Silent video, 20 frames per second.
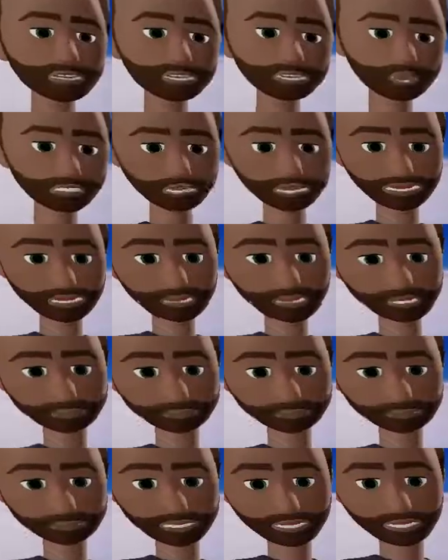email,
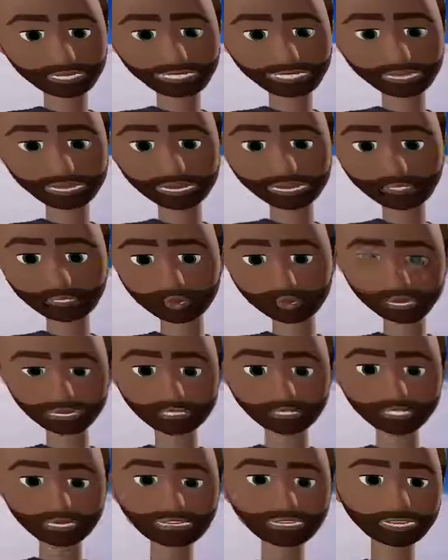is watch
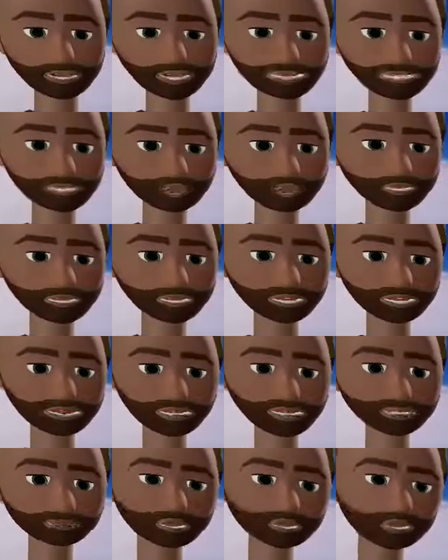the Few School video
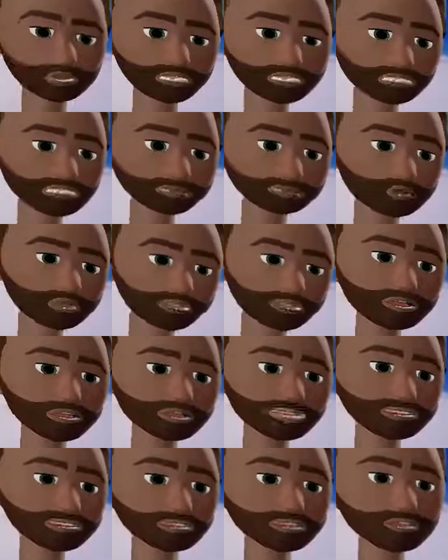on what is
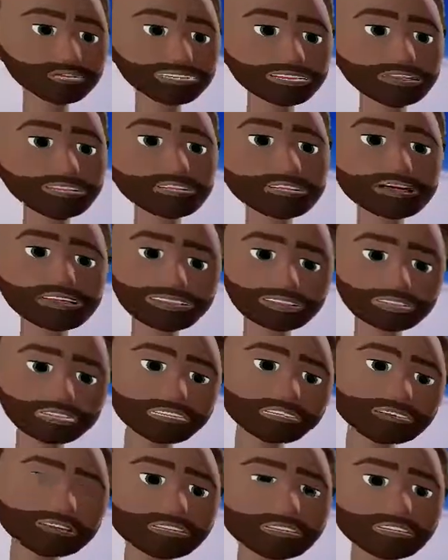the ozone layer and
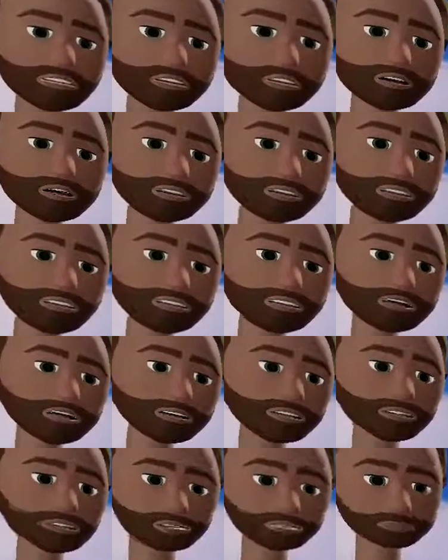an introduction to
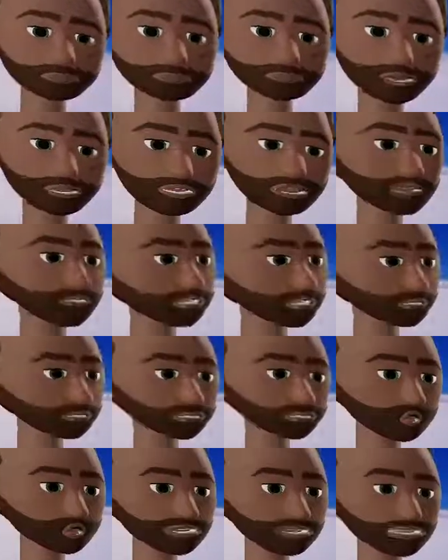it. If you haven't,
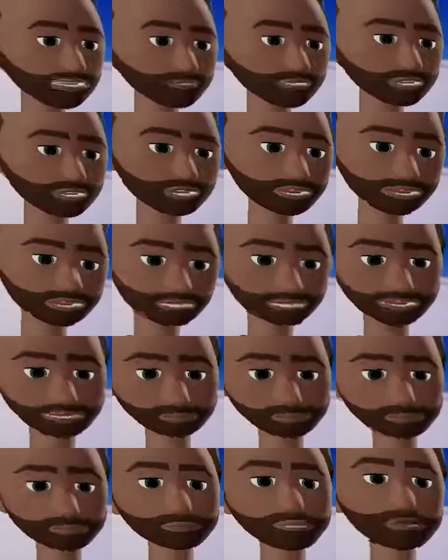pause this video,
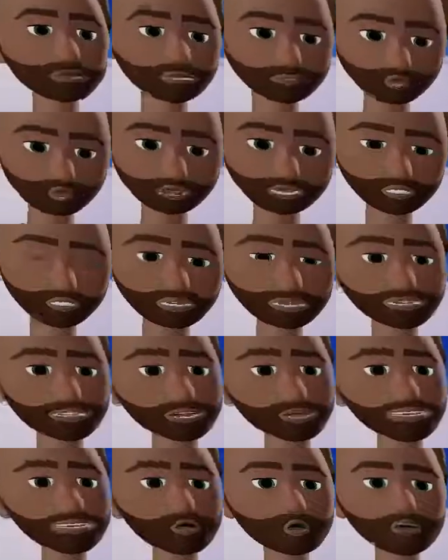watch the Few
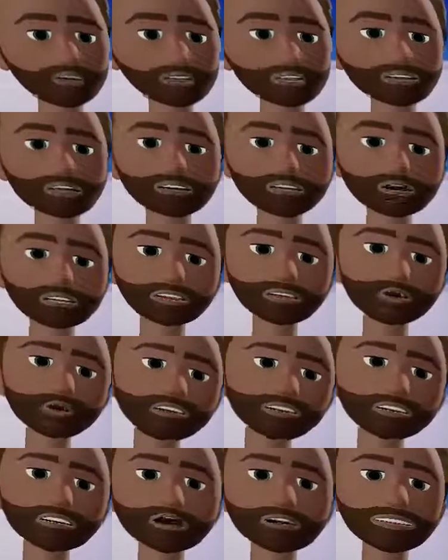School video. It'll give you a really
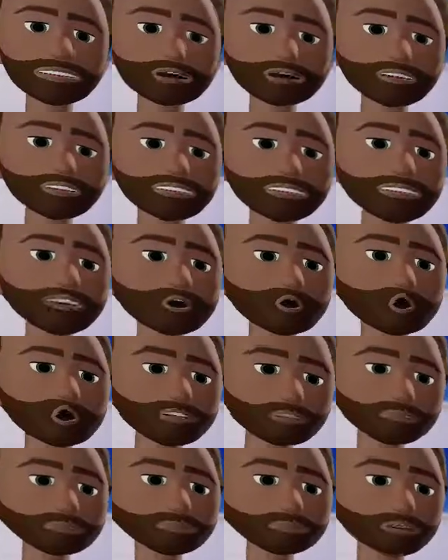nice overview of
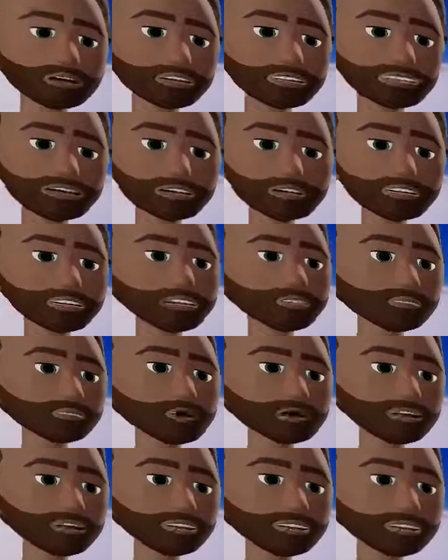ozone and what
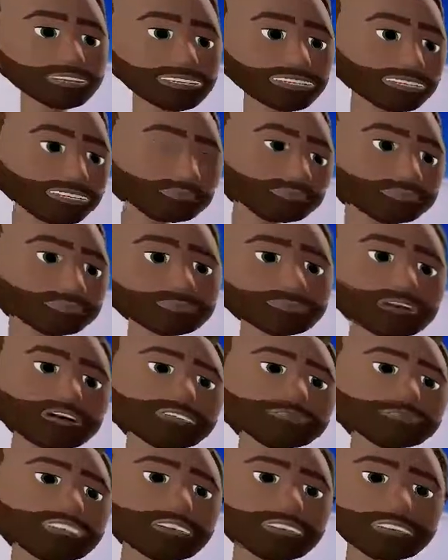it is,
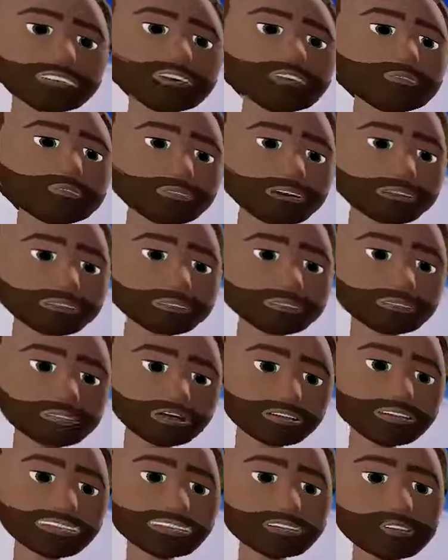and then come back to
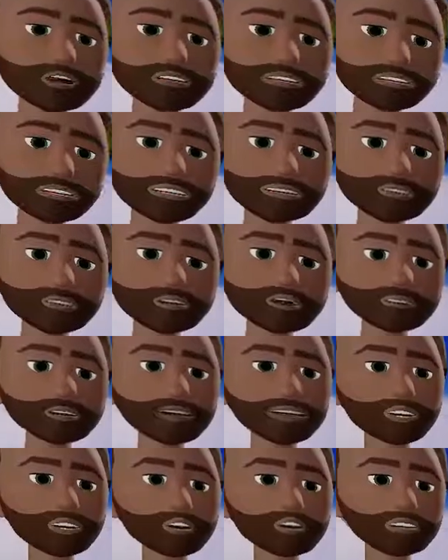this chunk in
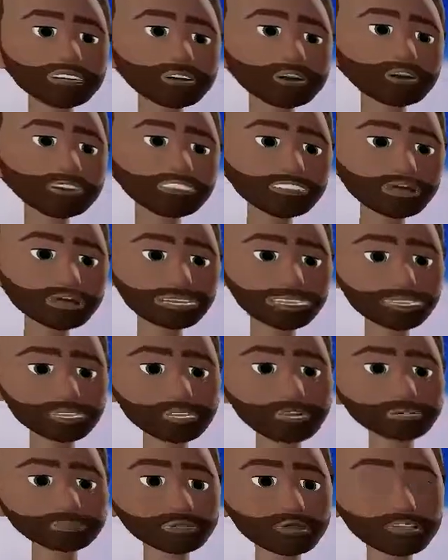preparation for your first
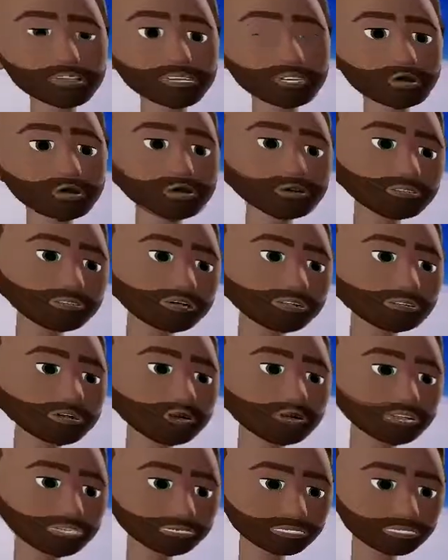workshop next week.